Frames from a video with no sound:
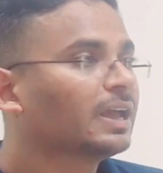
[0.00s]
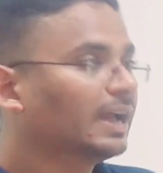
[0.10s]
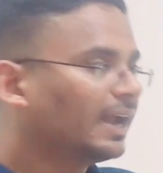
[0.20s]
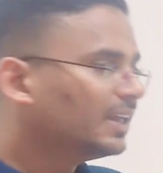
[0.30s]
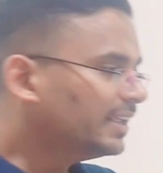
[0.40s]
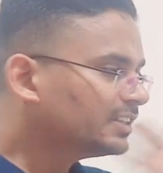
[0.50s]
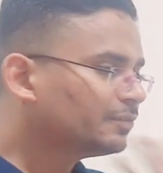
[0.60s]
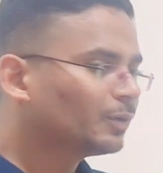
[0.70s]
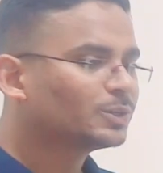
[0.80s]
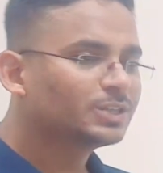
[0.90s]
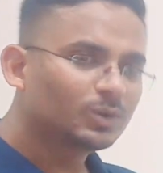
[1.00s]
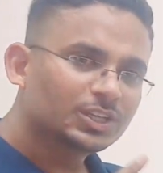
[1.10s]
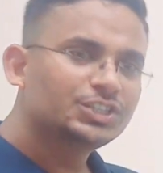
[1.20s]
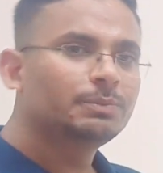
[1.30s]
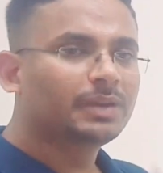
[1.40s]
And he is focusing on the
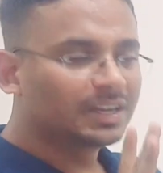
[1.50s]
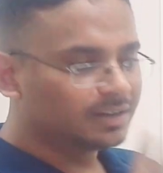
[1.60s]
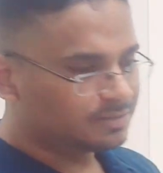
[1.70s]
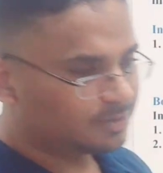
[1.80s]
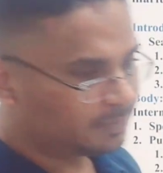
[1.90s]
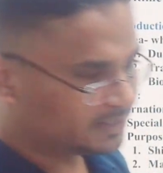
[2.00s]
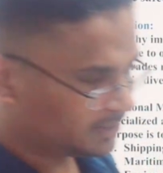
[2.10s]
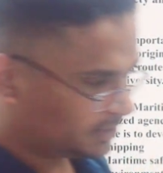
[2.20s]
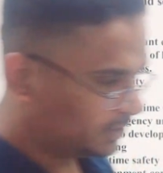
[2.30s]
shipping industry basically.